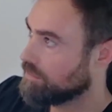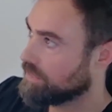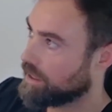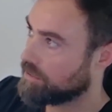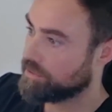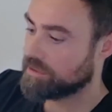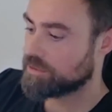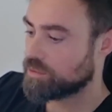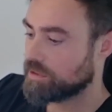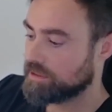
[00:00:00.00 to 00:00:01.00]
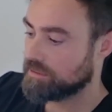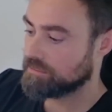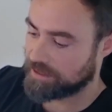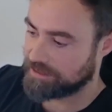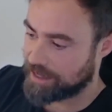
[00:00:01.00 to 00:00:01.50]
my algorithms were
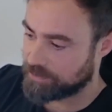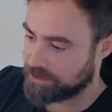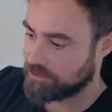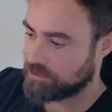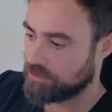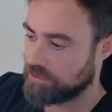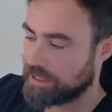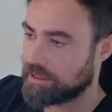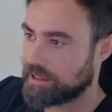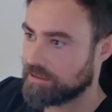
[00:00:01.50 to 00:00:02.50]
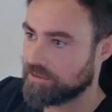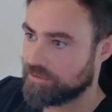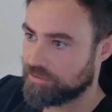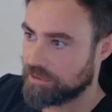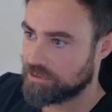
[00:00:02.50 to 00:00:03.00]
adapted to that kind
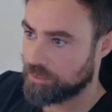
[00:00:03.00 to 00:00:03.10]
of,